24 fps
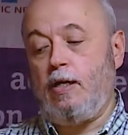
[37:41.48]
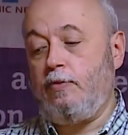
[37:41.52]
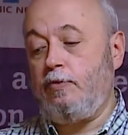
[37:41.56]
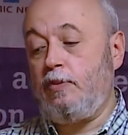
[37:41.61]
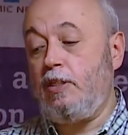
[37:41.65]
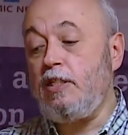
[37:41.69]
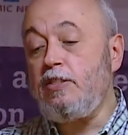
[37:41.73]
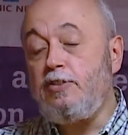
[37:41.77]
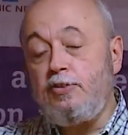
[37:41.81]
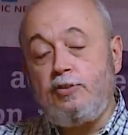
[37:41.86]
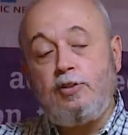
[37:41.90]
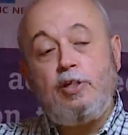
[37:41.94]

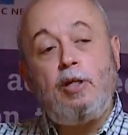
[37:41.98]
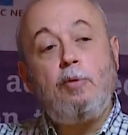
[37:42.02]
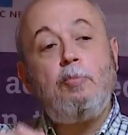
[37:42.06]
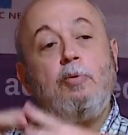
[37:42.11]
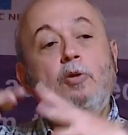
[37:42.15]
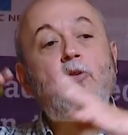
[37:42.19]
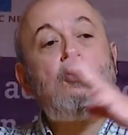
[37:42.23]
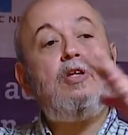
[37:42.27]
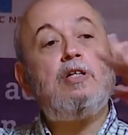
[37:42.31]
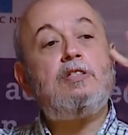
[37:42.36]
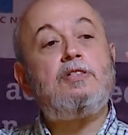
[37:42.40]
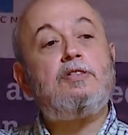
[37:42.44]

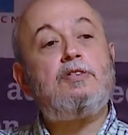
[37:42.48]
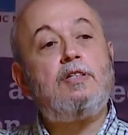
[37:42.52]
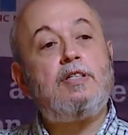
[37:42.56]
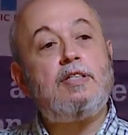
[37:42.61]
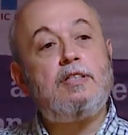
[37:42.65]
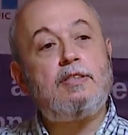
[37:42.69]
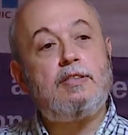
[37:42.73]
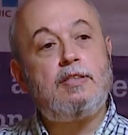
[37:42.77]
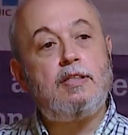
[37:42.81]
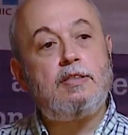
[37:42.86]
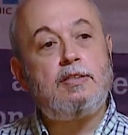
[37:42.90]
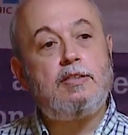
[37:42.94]
distribute the
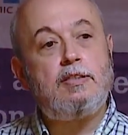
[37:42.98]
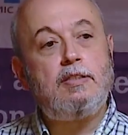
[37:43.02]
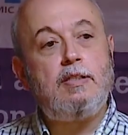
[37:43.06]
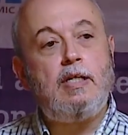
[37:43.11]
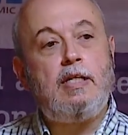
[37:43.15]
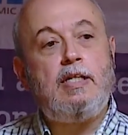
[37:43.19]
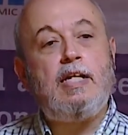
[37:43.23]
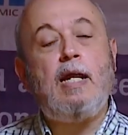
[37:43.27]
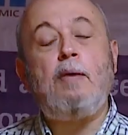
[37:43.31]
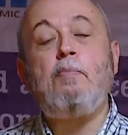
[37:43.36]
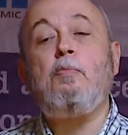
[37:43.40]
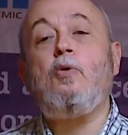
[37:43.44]
stresses
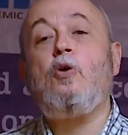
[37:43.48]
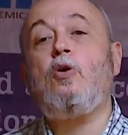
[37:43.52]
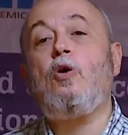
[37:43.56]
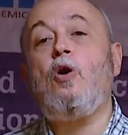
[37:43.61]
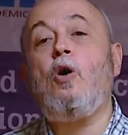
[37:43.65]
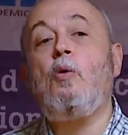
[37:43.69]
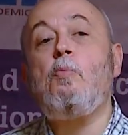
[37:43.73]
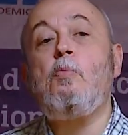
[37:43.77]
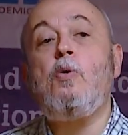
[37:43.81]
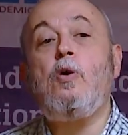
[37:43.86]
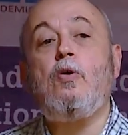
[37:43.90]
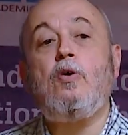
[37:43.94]
in a more
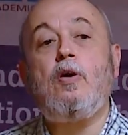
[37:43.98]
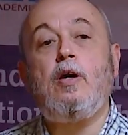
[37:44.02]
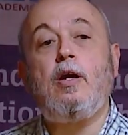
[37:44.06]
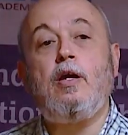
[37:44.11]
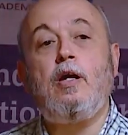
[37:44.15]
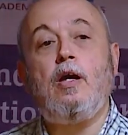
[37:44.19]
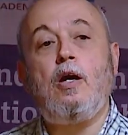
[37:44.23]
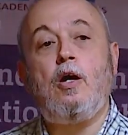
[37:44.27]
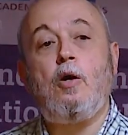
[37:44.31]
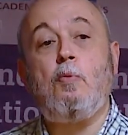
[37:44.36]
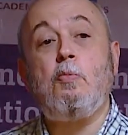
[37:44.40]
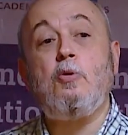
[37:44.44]

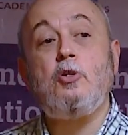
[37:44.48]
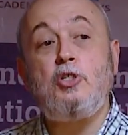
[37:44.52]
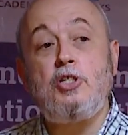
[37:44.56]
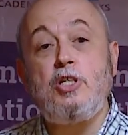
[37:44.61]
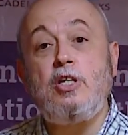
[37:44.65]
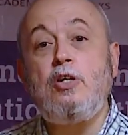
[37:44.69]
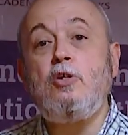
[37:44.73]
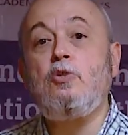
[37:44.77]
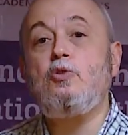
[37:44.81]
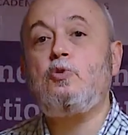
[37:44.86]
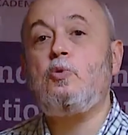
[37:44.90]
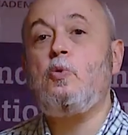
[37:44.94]

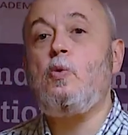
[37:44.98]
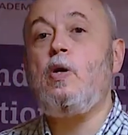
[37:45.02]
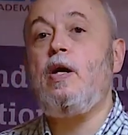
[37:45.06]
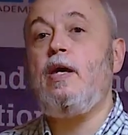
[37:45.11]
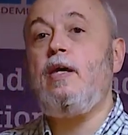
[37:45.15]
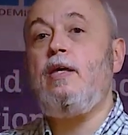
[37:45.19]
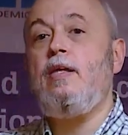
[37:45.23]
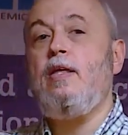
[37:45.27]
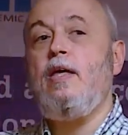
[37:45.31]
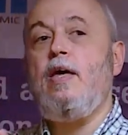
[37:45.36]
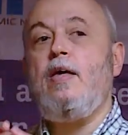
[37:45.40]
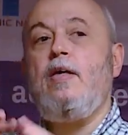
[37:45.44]
homogeneous
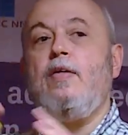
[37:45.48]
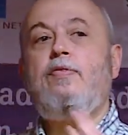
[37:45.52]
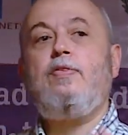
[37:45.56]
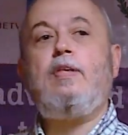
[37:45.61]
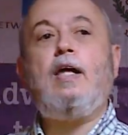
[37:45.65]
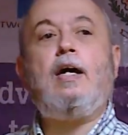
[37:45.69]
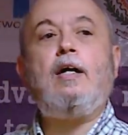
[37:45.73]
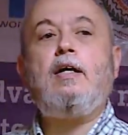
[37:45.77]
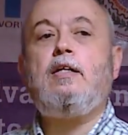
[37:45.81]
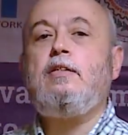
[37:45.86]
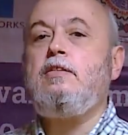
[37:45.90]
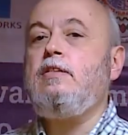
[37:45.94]
way
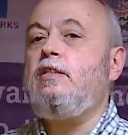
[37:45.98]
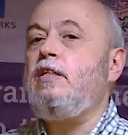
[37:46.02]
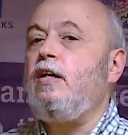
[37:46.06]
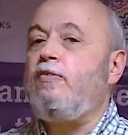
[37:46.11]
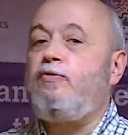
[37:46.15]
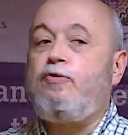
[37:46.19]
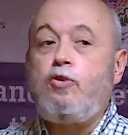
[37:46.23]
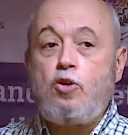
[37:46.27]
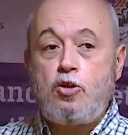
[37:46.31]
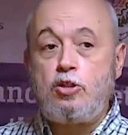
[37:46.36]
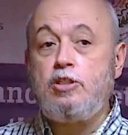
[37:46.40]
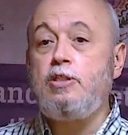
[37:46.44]
than in a
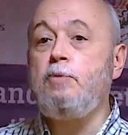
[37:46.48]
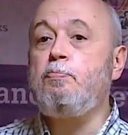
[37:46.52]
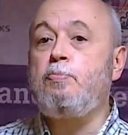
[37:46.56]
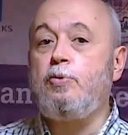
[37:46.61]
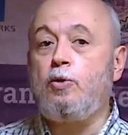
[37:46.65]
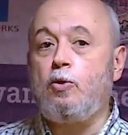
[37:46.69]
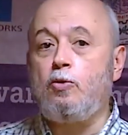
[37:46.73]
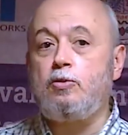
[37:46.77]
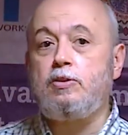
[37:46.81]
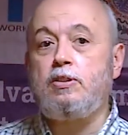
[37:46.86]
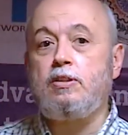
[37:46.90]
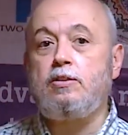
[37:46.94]
forging
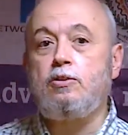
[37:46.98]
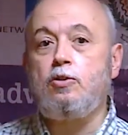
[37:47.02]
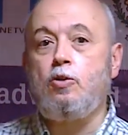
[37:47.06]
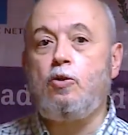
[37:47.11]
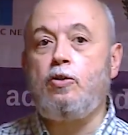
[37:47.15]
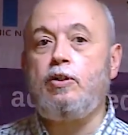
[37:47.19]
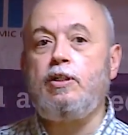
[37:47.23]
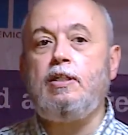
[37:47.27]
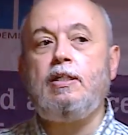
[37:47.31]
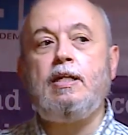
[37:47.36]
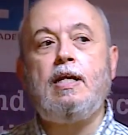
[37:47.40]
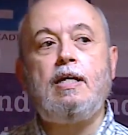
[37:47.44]
process
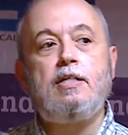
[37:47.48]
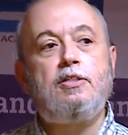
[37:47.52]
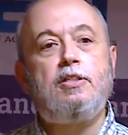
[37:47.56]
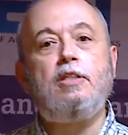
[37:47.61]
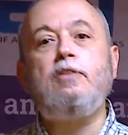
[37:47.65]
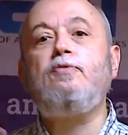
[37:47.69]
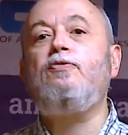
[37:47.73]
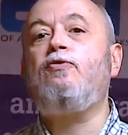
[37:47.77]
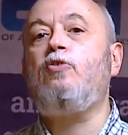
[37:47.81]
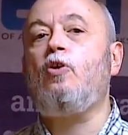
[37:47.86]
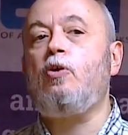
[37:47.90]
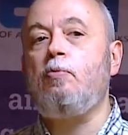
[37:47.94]
or in a
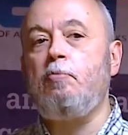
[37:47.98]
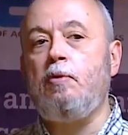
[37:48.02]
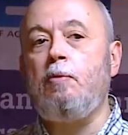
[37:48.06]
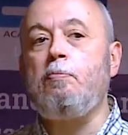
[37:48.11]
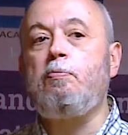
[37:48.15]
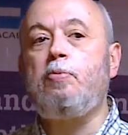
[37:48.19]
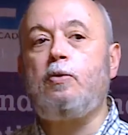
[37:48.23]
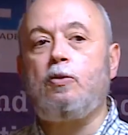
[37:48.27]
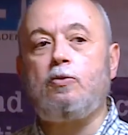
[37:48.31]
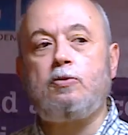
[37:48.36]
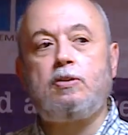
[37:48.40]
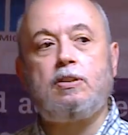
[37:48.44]
sheet forming
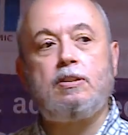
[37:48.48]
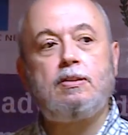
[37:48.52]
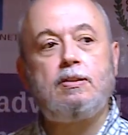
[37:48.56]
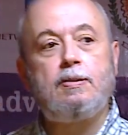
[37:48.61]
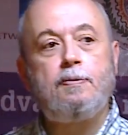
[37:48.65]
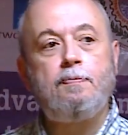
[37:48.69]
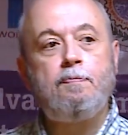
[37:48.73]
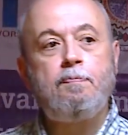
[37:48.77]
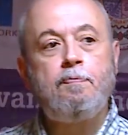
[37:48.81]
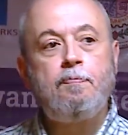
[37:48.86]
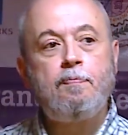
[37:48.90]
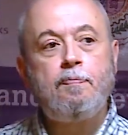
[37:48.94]
process.
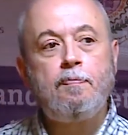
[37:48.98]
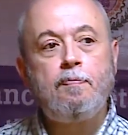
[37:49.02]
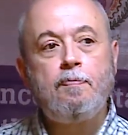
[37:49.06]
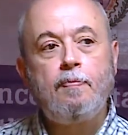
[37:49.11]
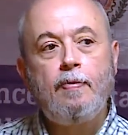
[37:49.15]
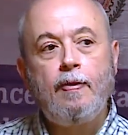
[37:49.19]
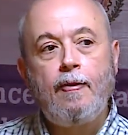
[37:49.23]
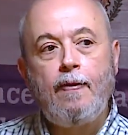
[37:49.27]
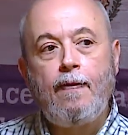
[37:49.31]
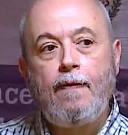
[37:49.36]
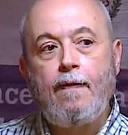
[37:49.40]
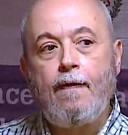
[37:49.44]

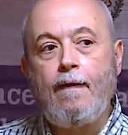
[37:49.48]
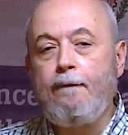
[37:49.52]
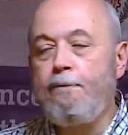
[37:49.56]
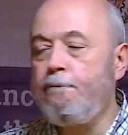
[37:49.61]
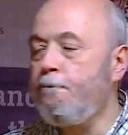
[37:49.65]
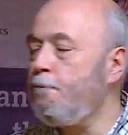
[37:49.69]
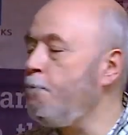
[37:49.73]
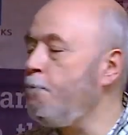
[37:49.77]
Yeah.